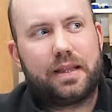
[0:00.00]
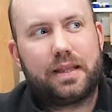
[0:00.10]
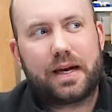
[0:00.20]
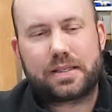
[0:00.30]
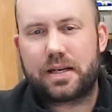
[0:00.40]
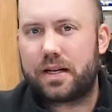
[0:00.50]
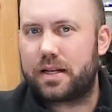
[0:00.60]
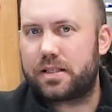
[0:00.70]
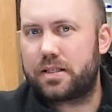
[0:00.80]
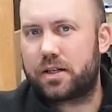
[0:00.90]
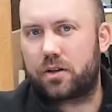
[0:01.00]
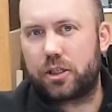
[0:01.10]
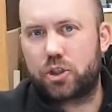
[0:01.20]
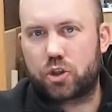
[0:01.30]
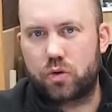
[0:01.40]
that's not necessarily
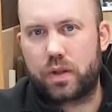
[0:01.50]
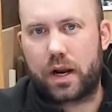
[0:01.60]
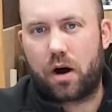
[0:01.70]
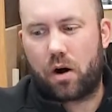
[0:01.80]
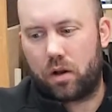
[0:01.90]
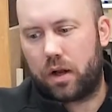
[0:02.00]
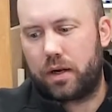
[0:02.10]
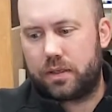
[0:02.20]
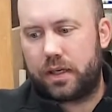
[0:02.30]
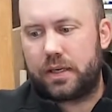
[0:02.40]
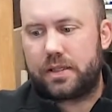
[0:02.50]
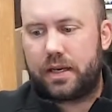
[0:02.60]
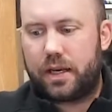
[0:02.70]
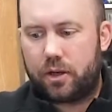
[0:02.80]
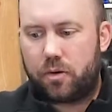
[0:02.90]
true, that all hunting is
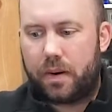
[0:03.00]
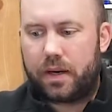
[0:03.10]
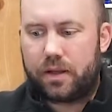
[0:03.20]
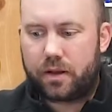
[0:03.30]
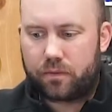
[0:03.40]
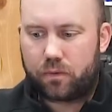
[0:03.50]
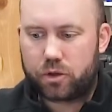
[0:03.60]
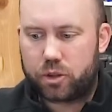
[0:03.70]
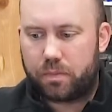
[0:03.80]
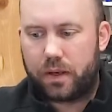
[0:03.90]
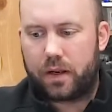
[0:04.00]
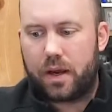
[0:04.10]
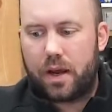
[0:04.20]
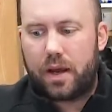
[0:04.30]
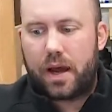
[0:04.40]
inhumane and therefore should be
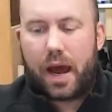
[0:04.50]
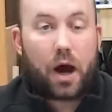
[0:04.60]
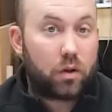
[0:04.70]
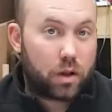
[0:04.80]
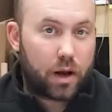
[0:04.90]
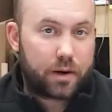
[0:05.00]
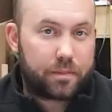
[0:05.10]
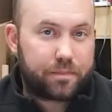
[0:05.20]
outlawed.